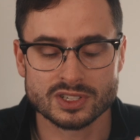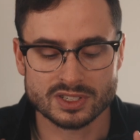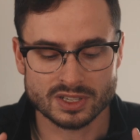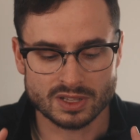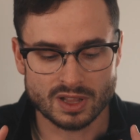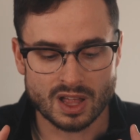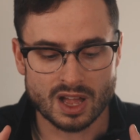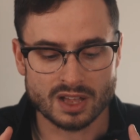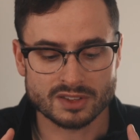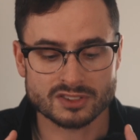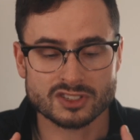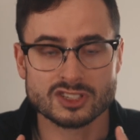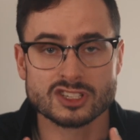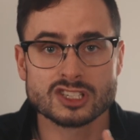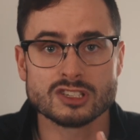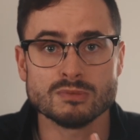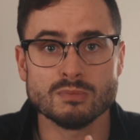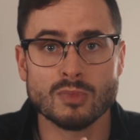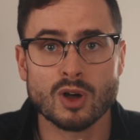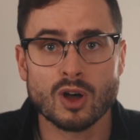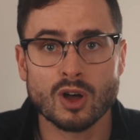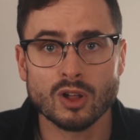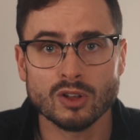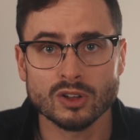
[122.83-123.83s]
is a lot
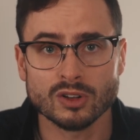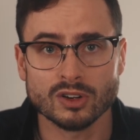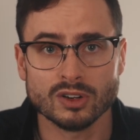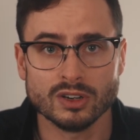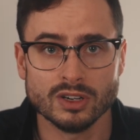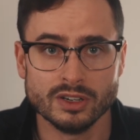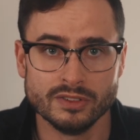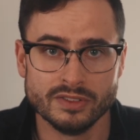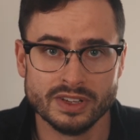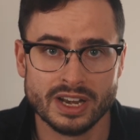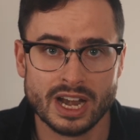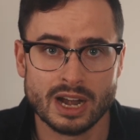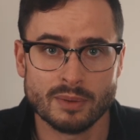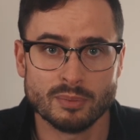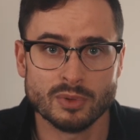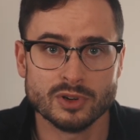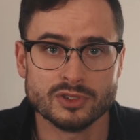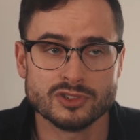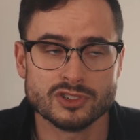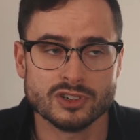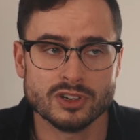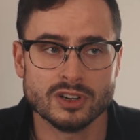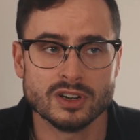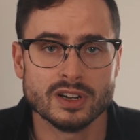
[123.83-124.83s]
smaller of an
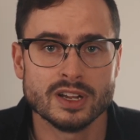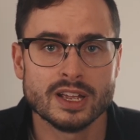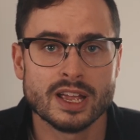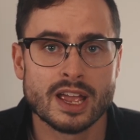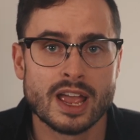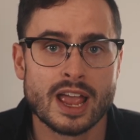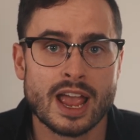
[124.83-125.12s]
aperture.